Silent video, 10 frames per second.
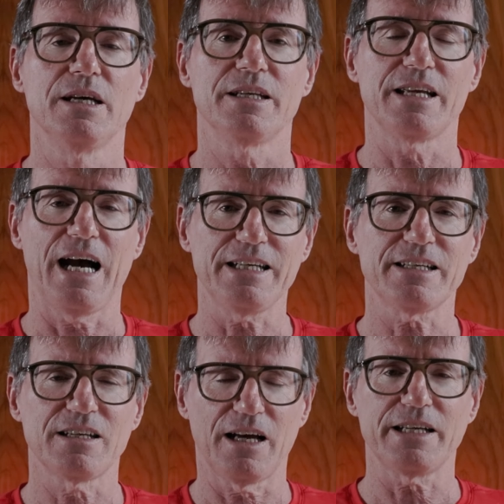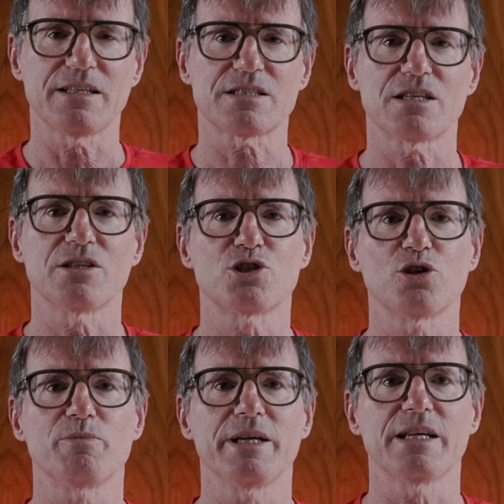The added lightness
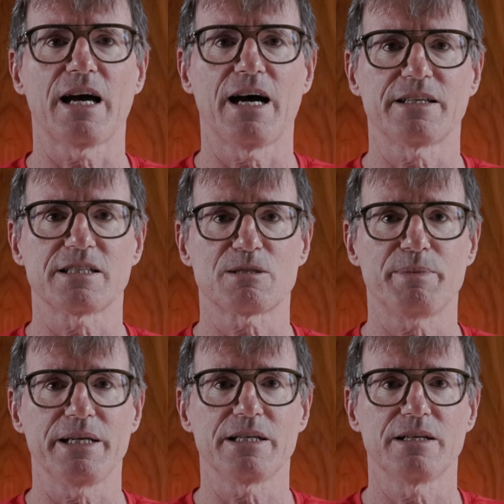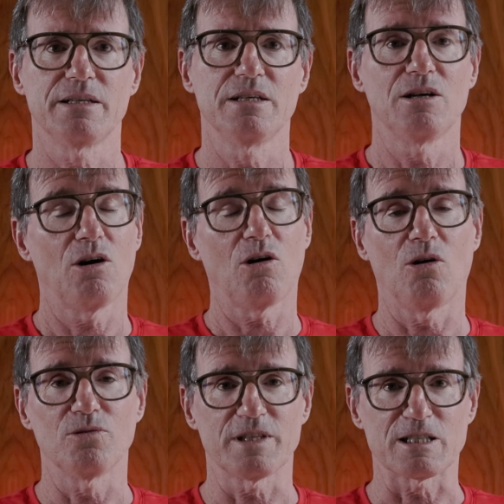should mean added speed,
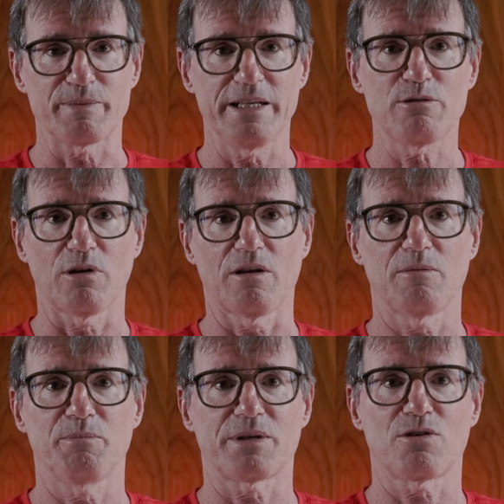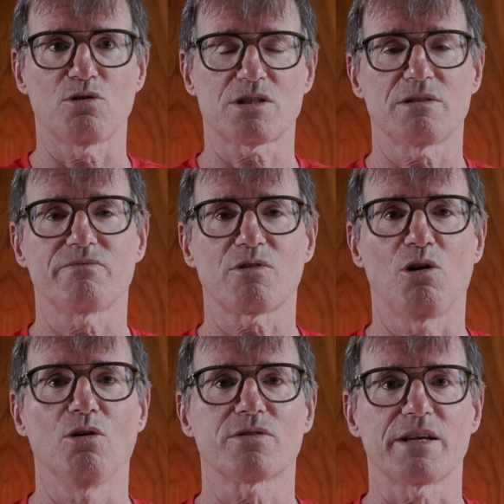all things being equal. But of course,
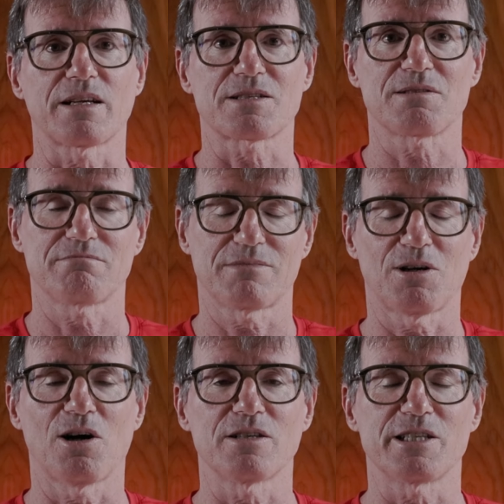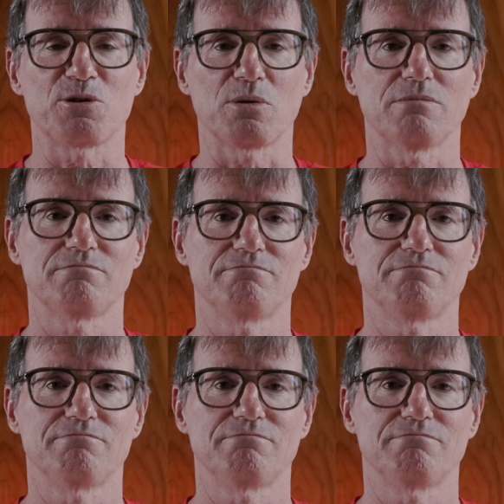all things aren't equal.